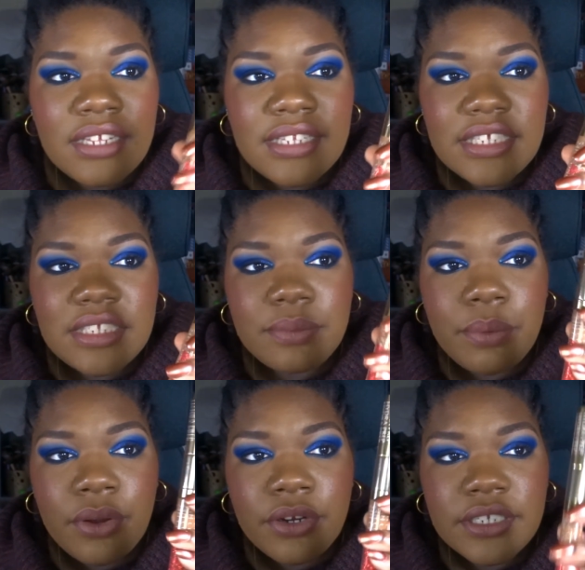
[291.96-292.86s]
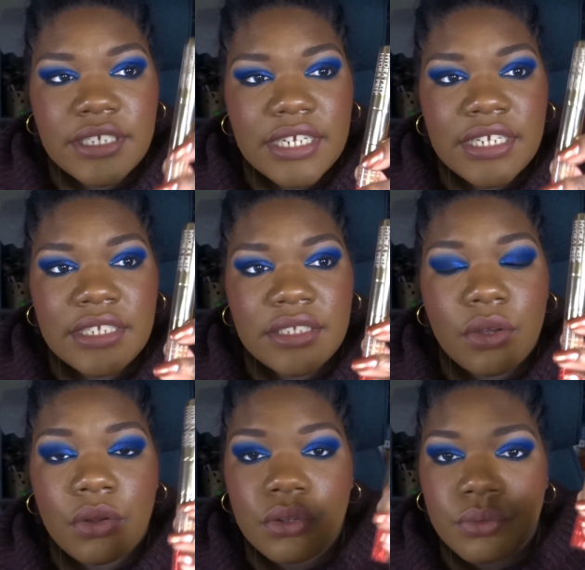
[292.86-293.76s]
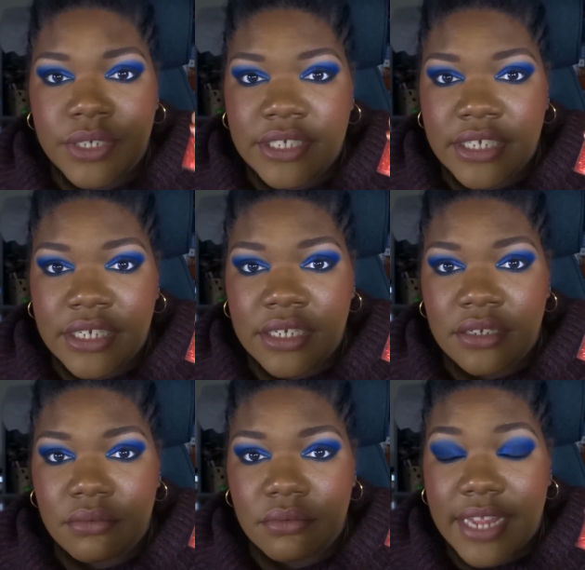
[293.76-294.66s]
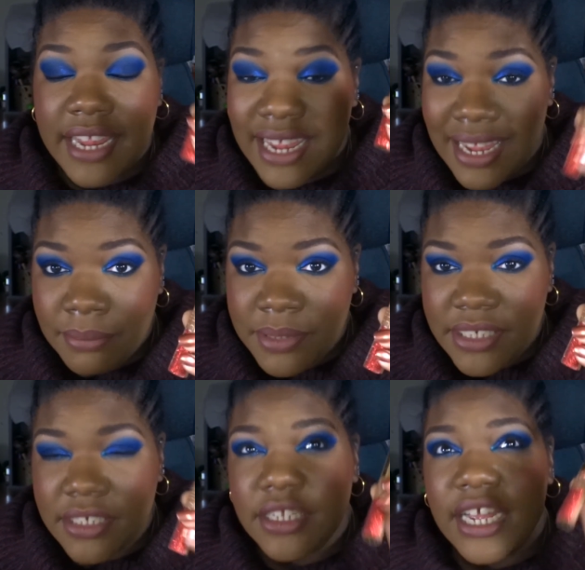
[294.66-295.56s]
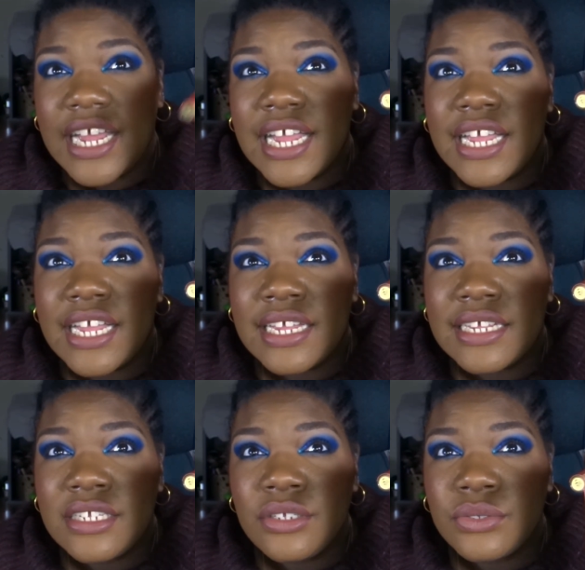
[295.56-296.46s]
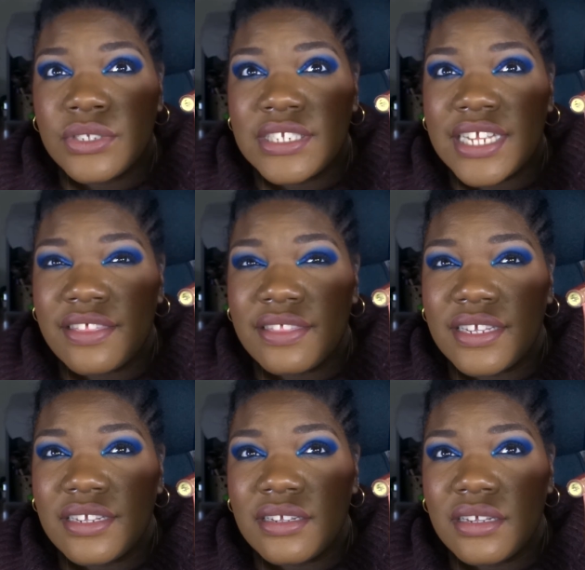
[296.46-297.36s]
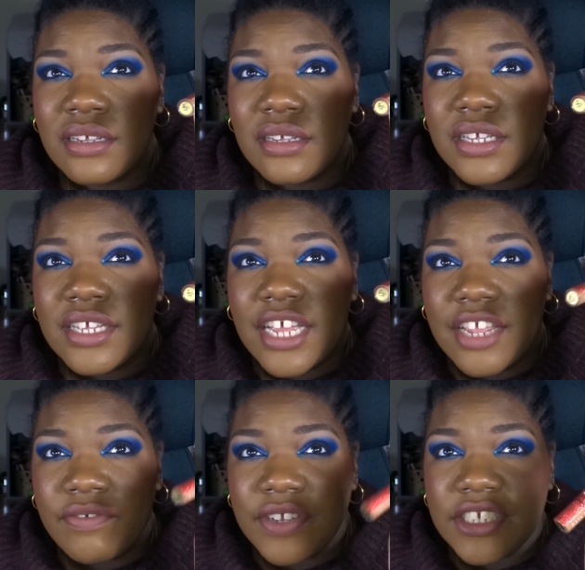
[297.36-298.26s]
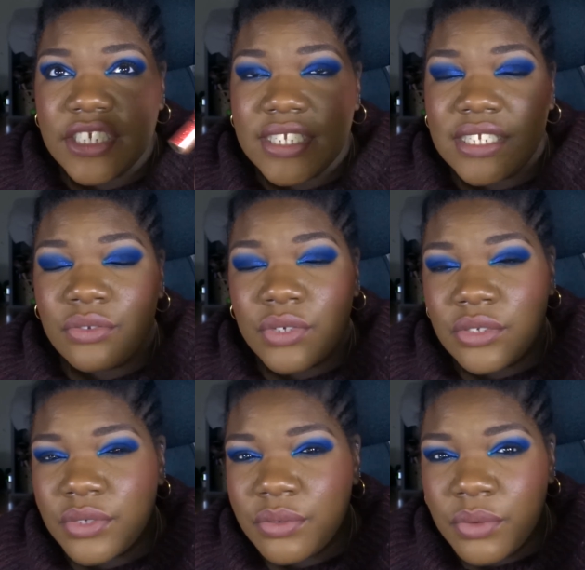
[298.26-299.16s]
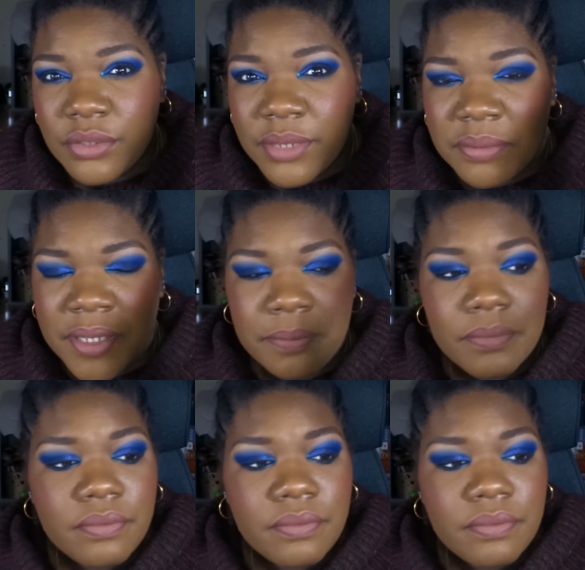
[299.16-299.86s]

This part is already empty. I used it, I think I finished it in 2021 maybe.